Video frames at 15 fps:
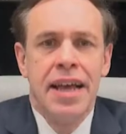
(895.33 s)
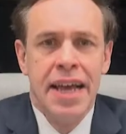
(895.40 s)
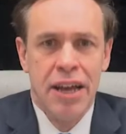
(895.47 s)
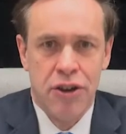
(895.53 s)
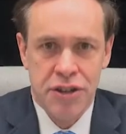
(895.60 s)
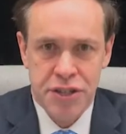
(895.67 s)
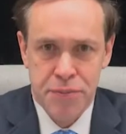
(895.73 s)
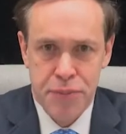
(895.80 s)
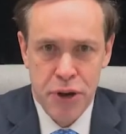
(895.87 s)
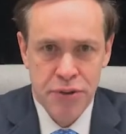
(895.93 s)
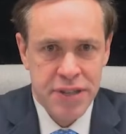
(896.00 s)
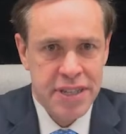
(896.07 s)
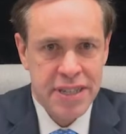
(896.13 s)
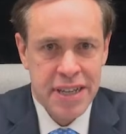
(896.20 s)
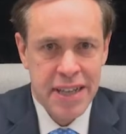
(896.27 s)
It also
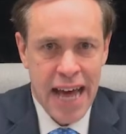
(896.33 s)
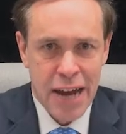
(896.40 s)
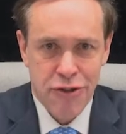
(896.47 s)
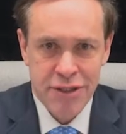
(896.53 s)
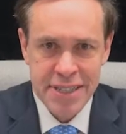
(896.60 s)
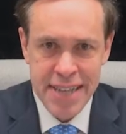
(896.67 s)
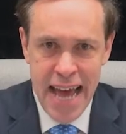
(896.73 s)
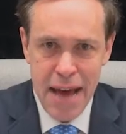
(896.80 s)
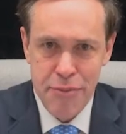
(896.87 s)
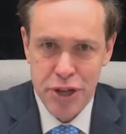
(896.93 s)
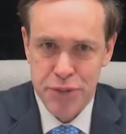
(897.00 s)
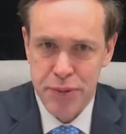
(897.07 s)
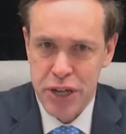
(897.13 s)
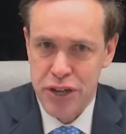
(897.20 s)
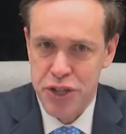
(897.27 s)
poses collateral
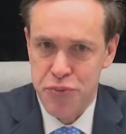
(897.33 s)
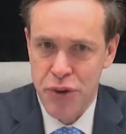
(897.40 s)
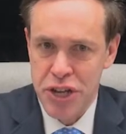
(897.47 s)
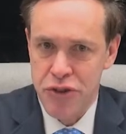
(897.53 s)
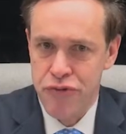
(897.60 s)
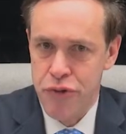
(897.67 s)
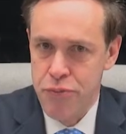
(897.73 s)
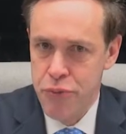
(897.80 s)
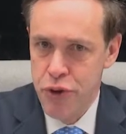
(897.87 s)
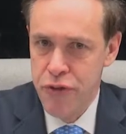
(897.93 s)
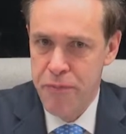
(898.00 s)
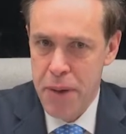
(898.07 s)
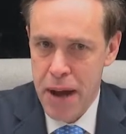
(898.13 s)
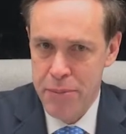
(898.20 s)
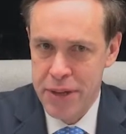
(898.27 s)
damage because when you
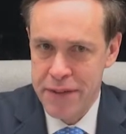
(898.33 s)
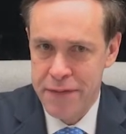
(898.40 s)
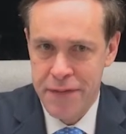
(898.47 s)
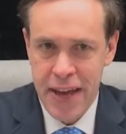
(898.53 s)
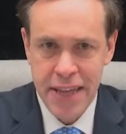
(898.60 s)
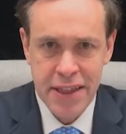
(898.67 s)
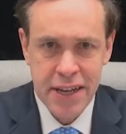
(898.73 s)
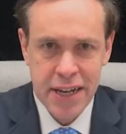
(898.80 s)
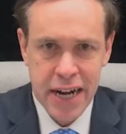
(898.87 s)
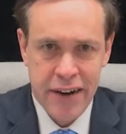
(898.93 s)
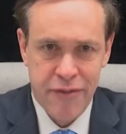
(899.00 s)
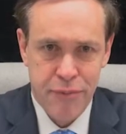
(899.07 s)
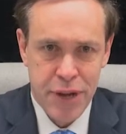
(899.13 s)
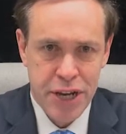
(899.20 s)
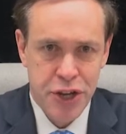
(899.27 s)
remove public faith in
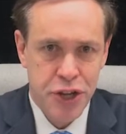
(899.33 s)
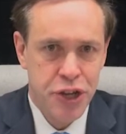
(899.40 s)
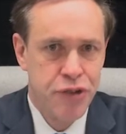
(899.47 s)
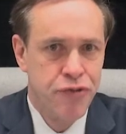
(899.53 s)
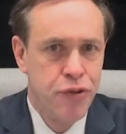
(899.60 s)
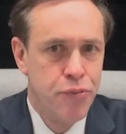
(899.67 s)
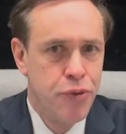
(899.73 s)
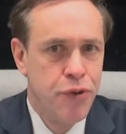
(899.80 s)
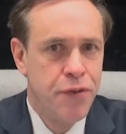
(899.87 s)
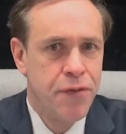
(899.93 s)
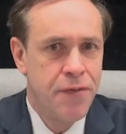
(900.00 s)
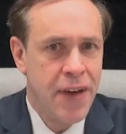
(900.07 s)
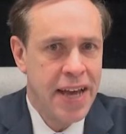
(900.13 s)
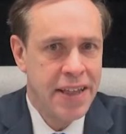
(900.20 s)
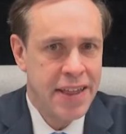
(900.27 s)
government, you remove
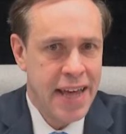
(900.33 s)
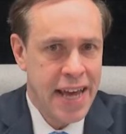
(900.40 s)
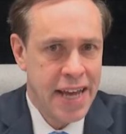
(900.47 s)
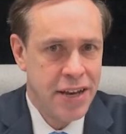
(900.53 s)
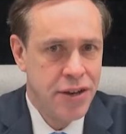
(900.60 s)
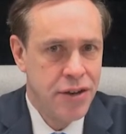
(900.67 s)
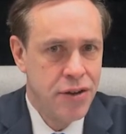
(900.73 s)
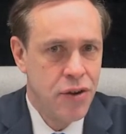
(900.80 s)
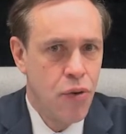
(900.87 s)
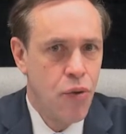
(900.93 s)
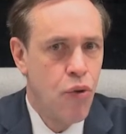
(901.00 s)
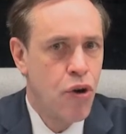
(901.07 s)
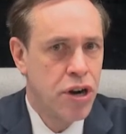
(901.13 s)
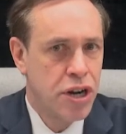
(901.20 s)
faith in or